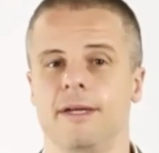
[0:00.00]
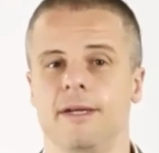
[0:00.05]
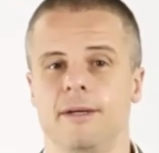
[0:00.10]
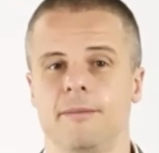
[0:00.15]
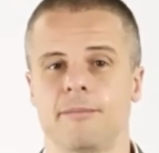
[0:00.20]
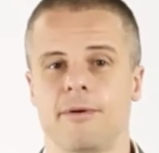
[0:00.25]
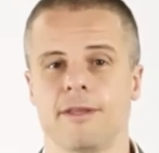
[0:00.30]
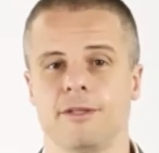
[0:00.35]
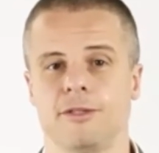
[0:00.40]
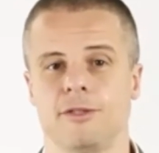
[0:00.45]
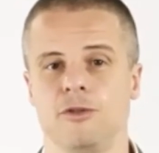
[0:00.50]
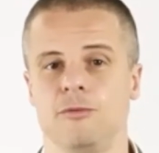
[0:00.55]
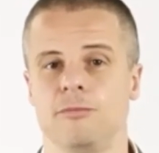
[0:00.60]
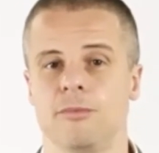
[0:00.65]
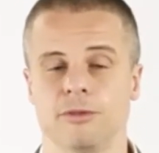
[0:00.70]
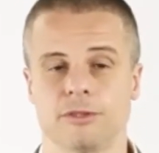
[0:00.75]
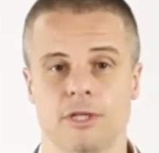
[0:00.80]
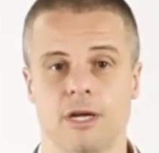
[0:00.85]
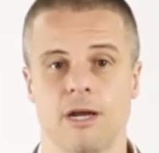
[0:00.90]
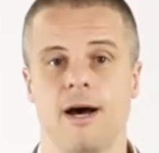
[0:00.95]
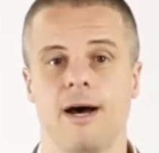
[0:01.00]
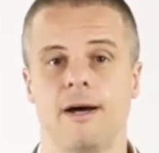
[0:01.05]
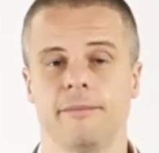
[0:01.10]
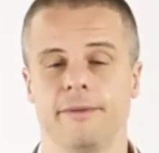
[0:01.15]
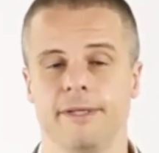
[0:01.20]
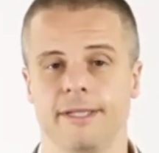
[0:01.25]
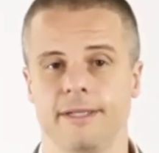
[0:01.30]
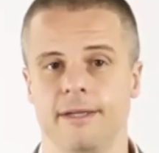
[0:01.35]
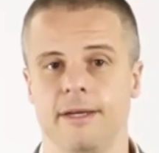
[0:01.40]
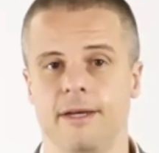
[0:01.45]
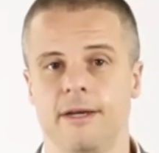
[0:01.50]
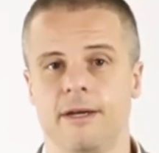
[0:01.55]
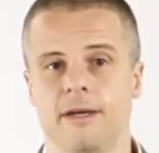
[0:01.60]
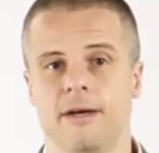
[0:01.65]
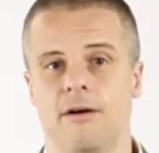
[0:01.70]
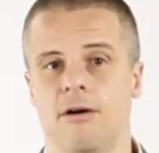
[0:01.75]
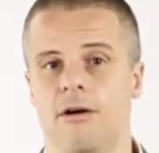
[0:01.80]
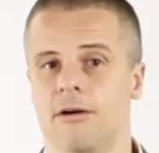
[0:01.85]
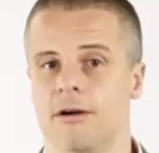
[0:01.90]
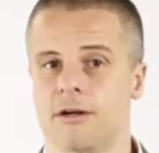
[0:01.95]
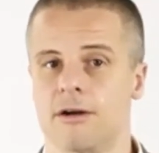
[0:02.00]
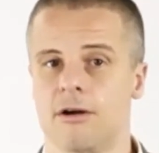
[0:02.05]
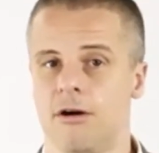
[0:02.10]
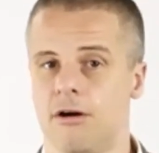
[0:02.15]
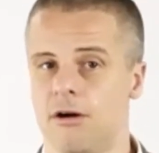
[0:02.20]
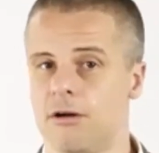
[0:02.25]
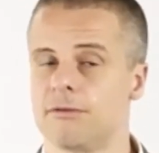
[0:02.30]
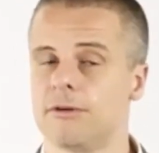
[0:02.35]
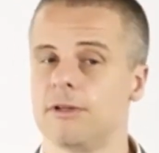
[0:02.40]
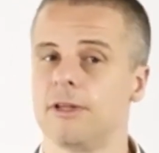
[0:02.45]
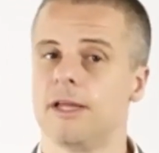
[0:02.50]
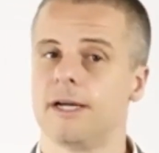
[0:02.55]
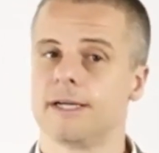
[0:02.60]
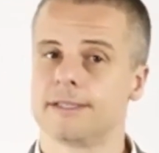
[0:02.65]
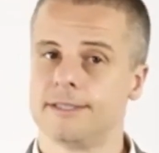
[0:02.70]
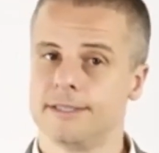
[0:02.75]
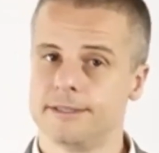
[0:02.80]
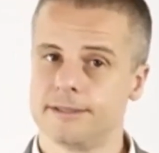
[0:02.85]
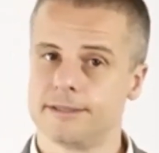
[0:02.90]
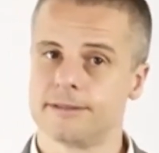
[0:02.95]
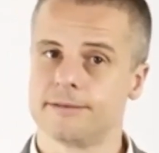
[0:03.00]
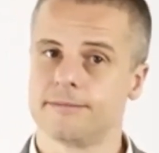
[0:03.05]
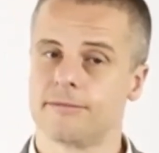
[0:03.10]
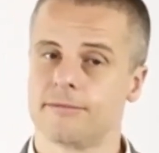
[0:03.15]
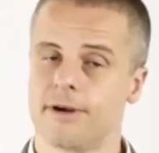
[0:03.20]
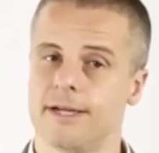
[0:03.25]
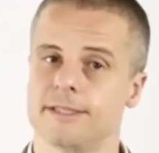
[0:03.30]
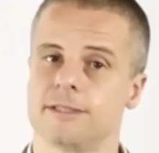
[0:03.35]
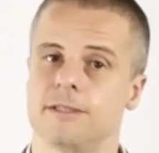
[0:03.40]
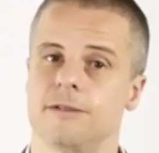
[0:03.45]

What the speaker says: probably the 2 most common are call reluctance, right?